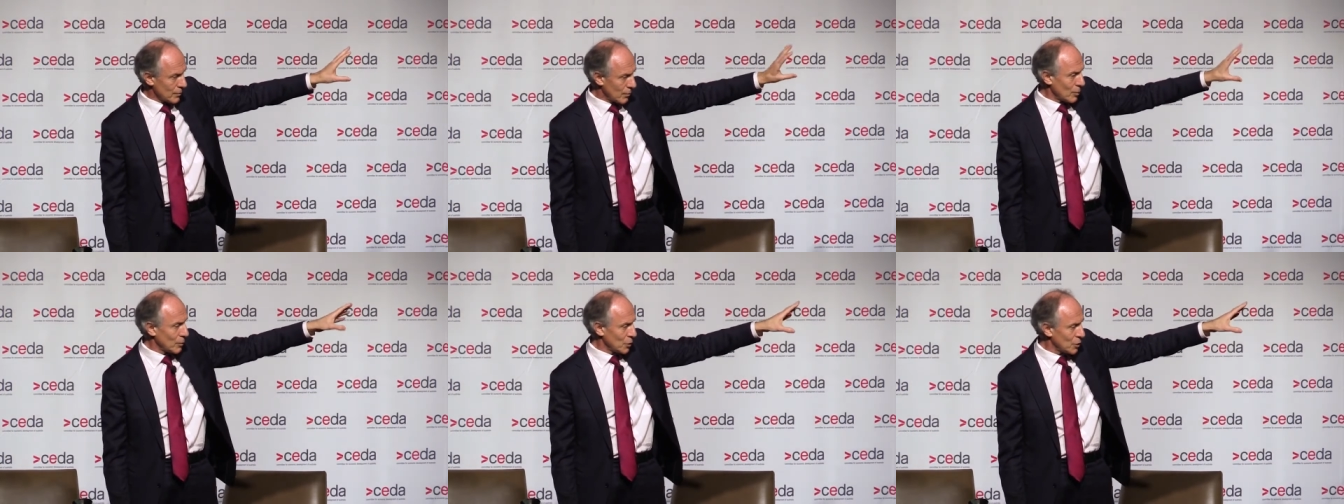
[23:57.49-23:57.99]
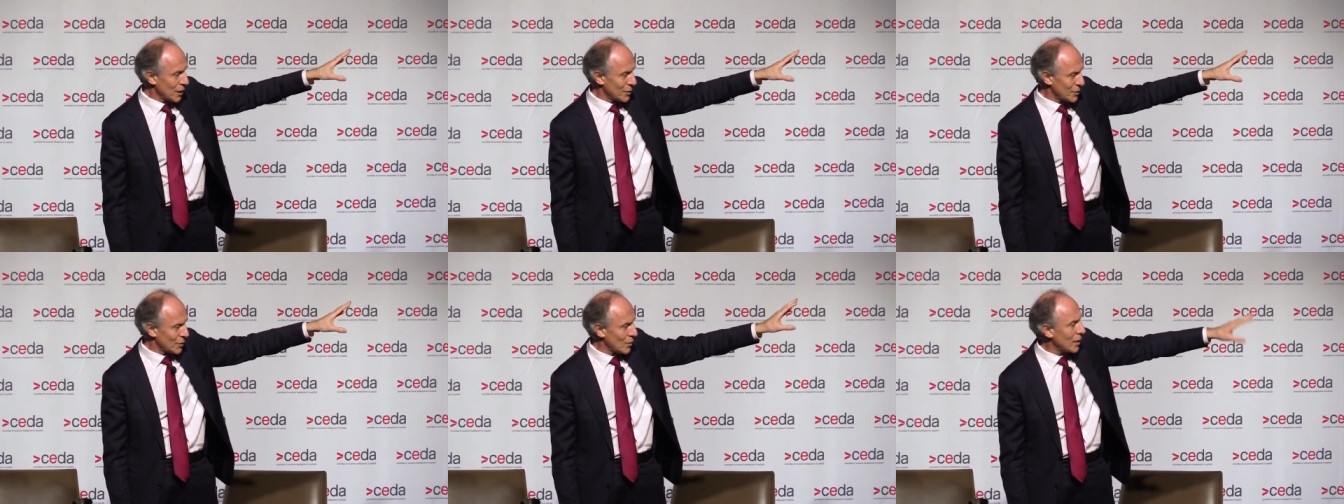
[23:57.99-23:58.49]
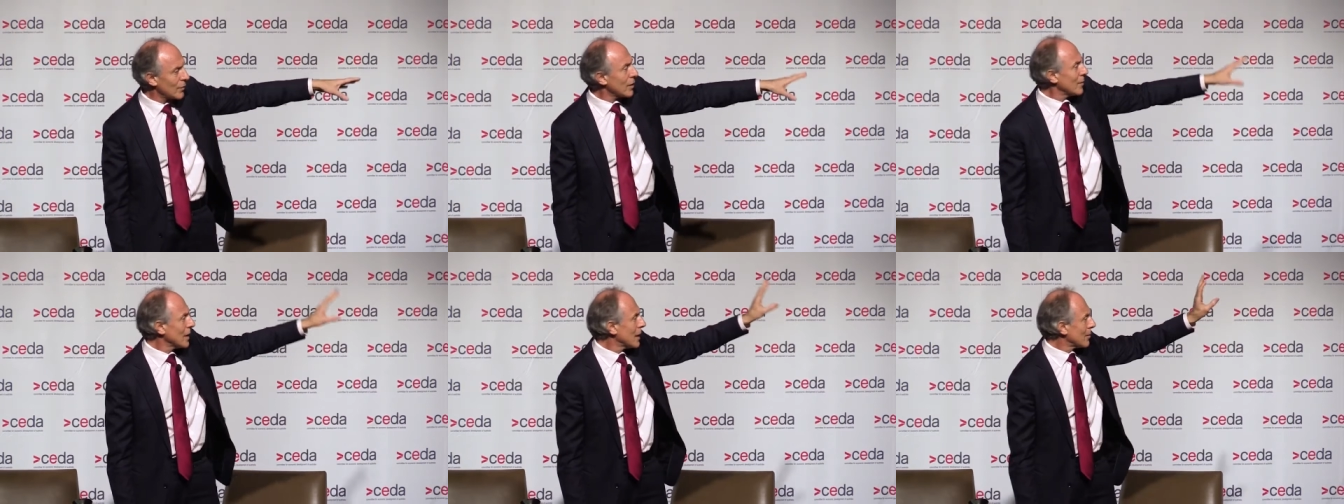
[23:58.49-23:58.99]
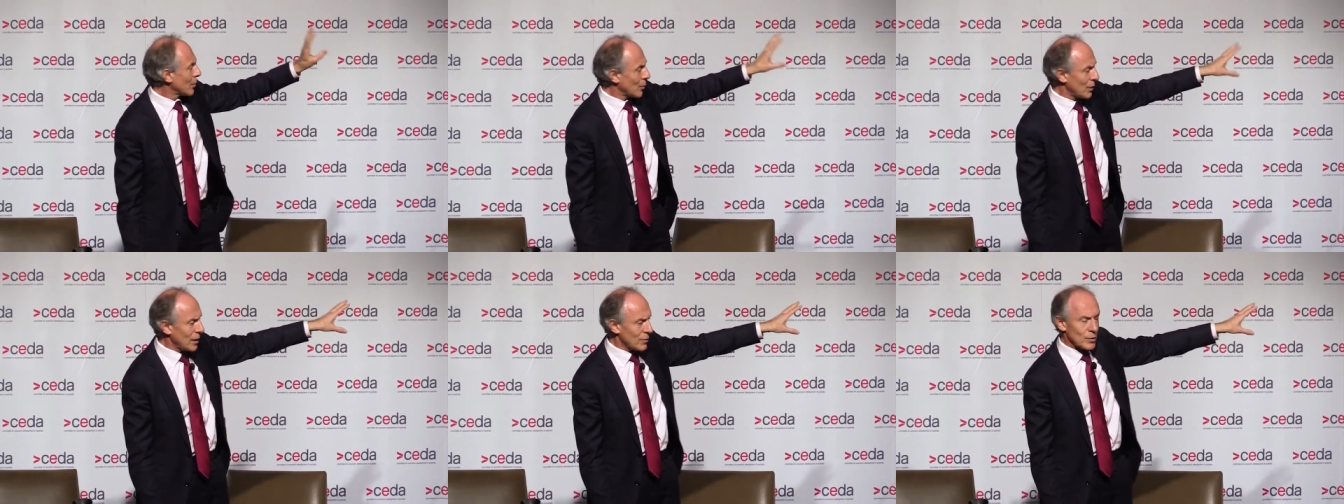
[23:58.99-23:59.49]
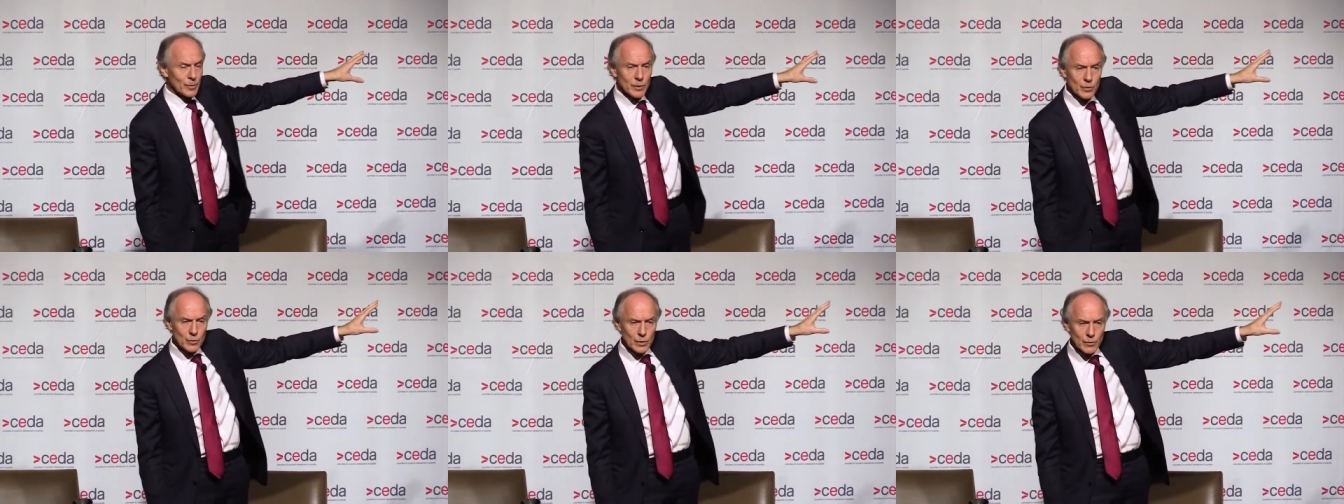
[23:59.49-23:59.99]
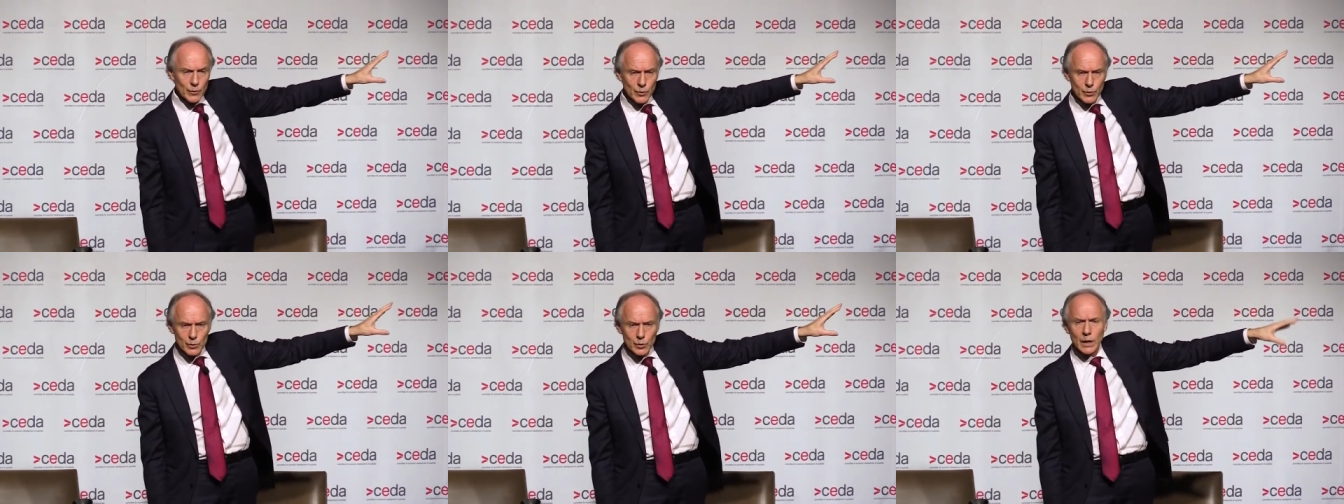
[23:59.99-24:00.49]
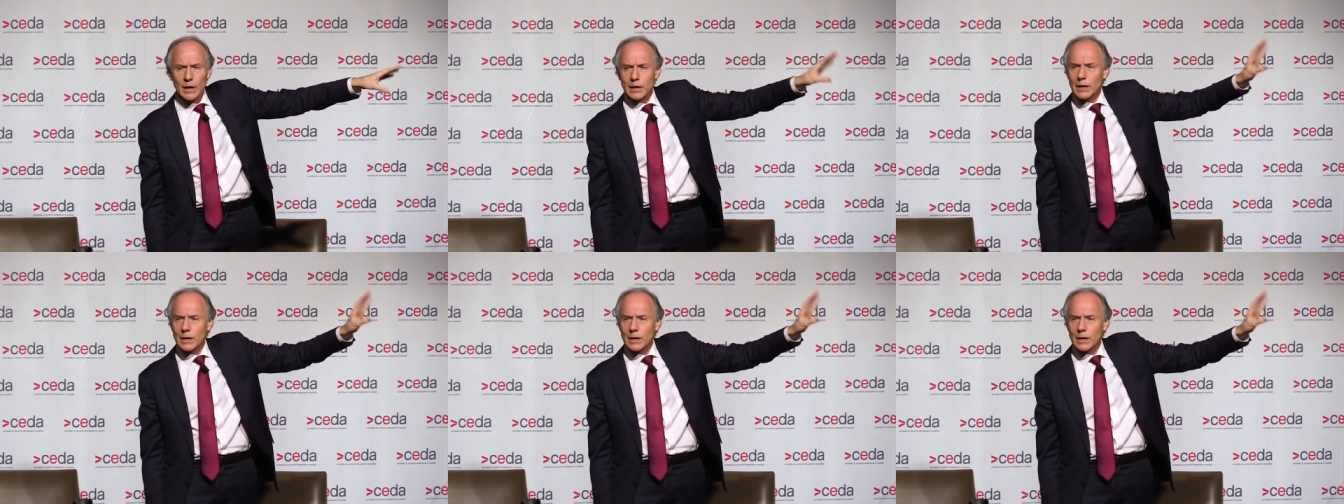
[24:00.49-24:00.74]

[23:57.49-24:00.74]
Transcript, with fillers: You might want to change the driver, but without stopping to refuel,